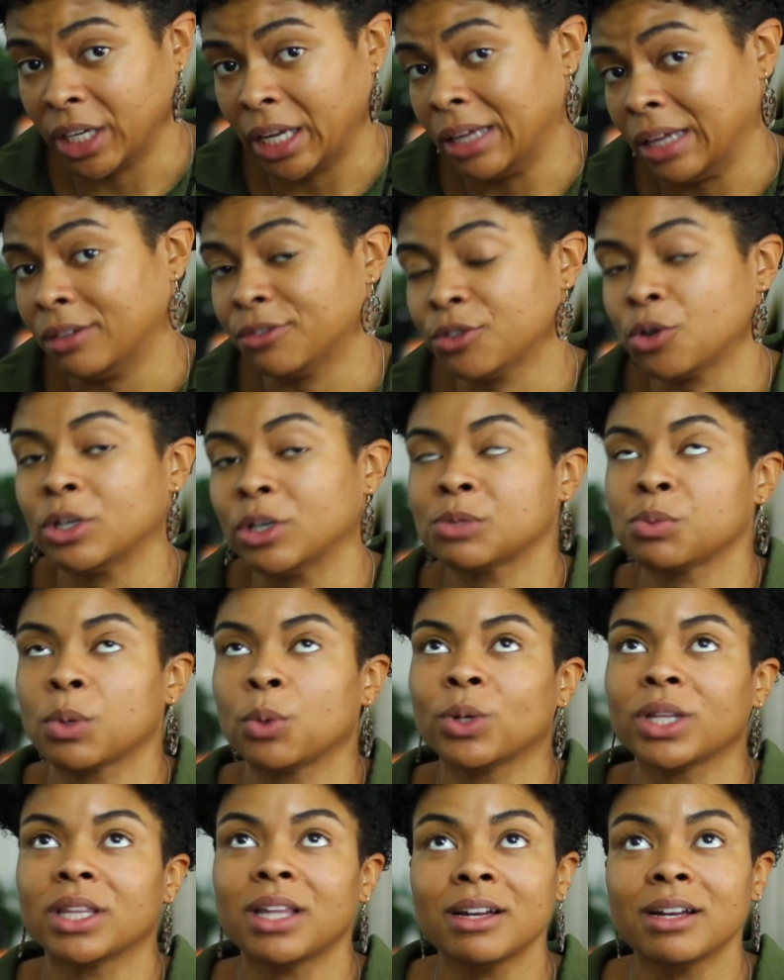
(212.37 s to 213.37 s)
again. Of course,
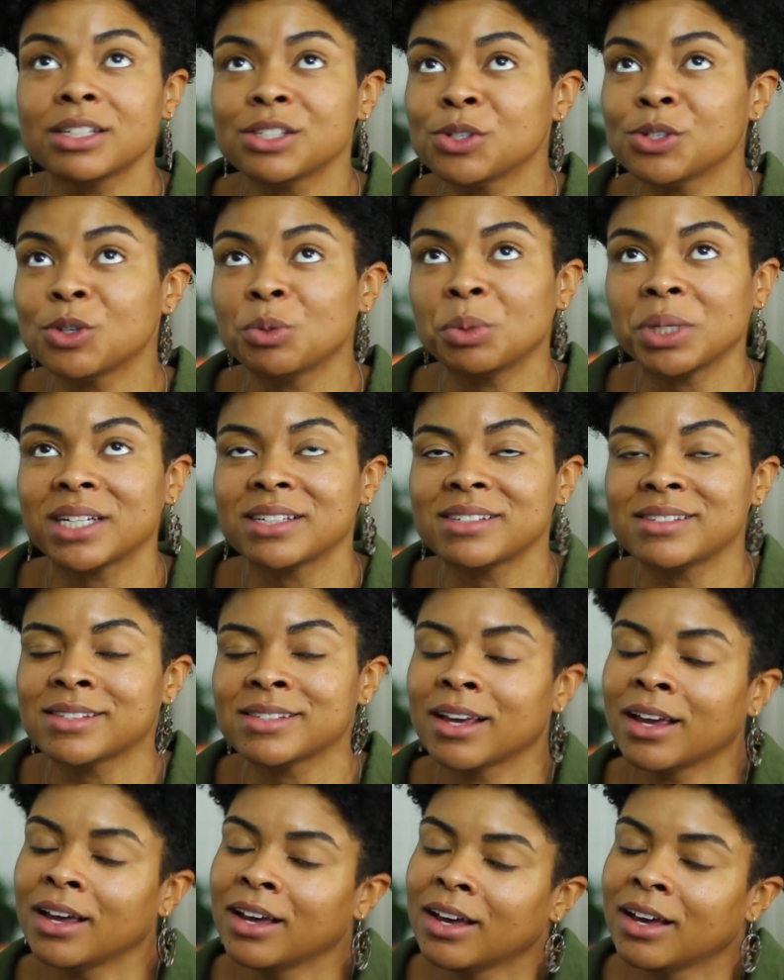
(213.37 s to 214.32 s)
we would like to because